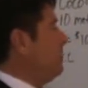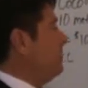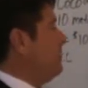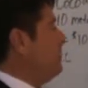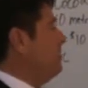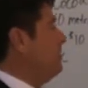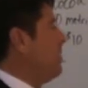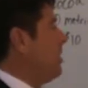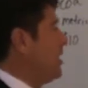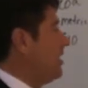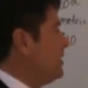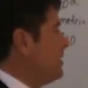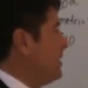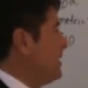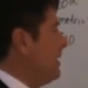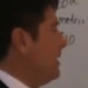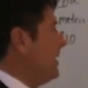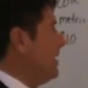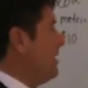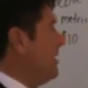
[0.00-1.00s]
the cocoa
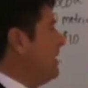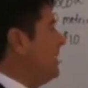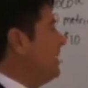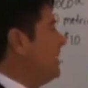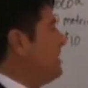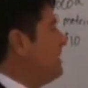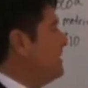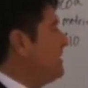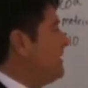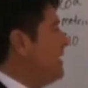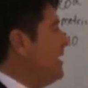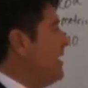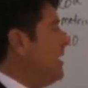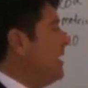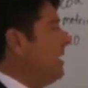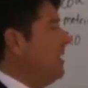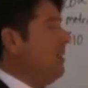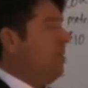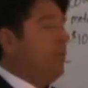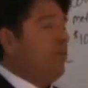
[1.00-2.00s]
margin is
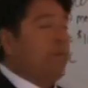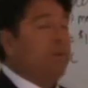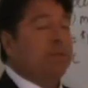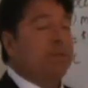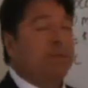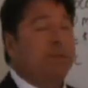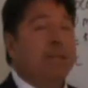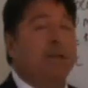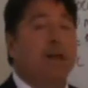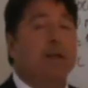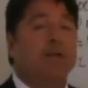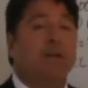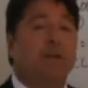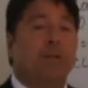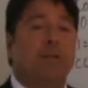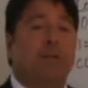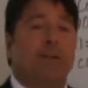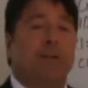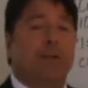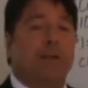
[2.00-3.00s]

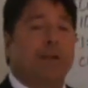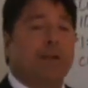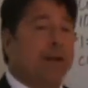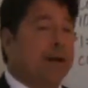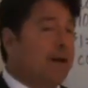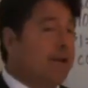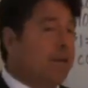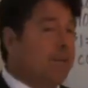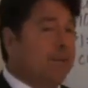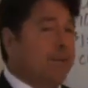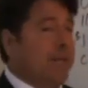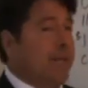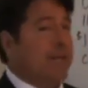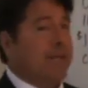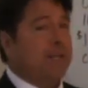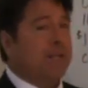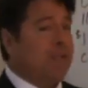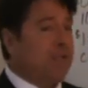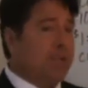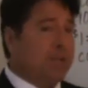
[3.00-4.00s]
$1,430, but
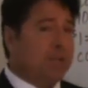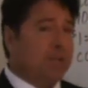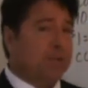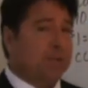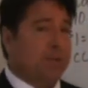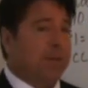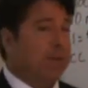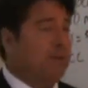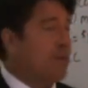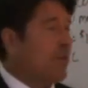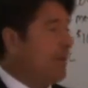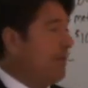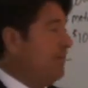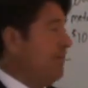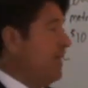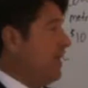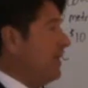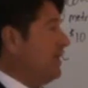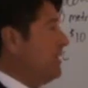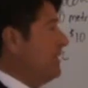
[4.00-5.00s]
that can change based on
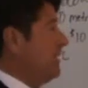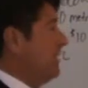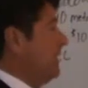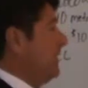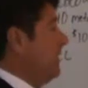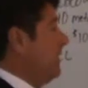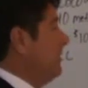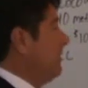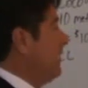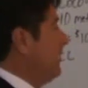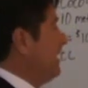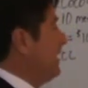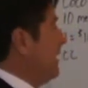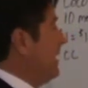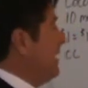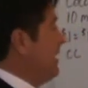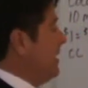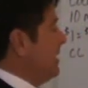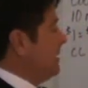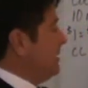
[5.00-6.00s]
the volatility of it.
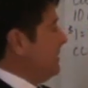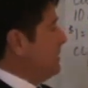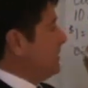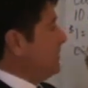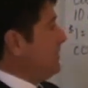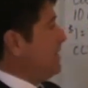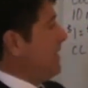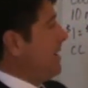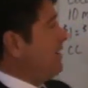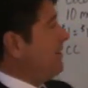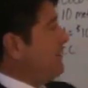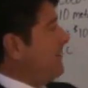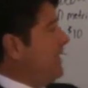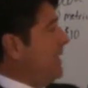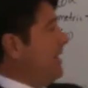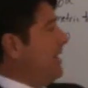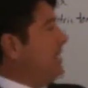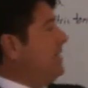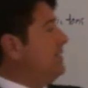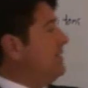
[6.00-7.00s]
Just about
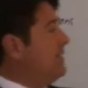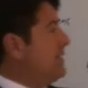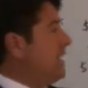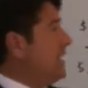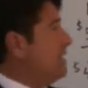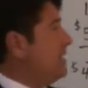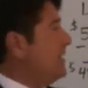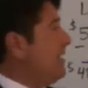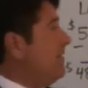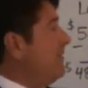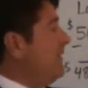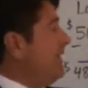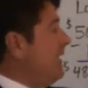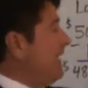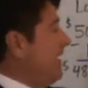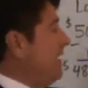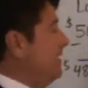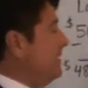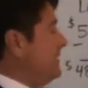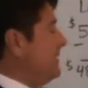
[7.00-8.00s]
everything else, actually
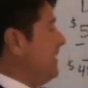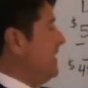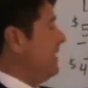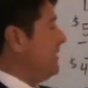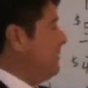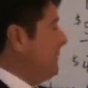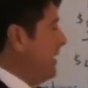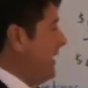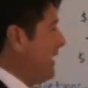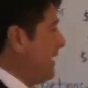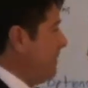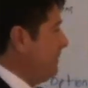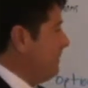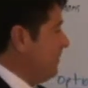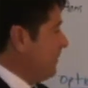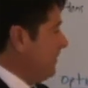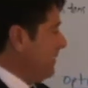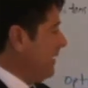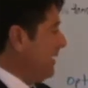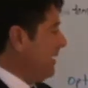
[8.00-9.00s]
everything else, is made
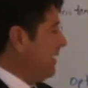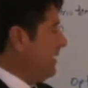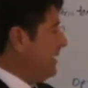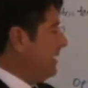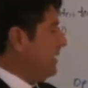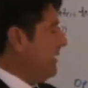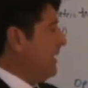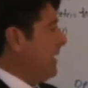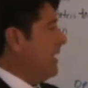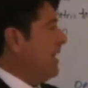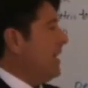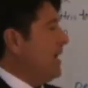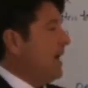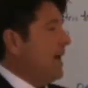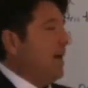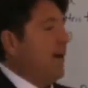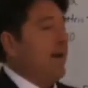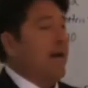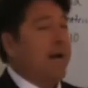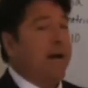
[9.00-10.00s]
up over here.
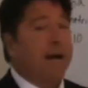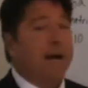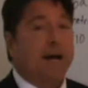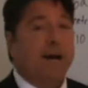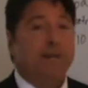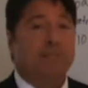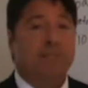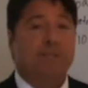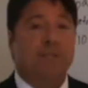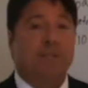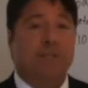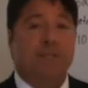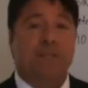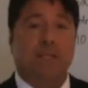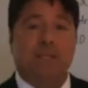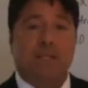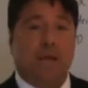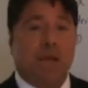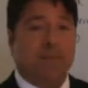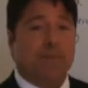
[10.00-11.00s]

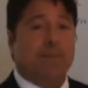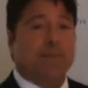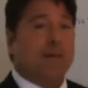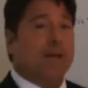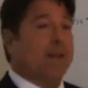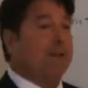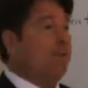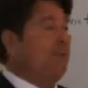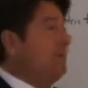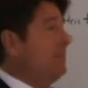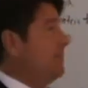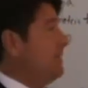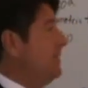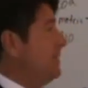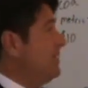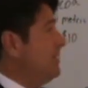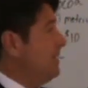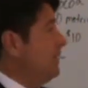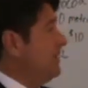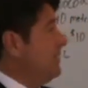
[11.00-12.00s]
It's just hypothetical,
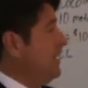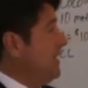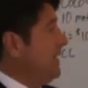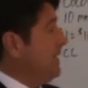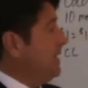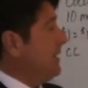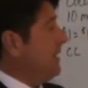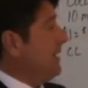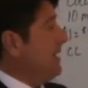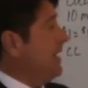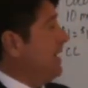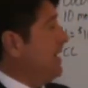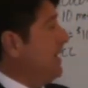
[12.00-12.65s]
just using it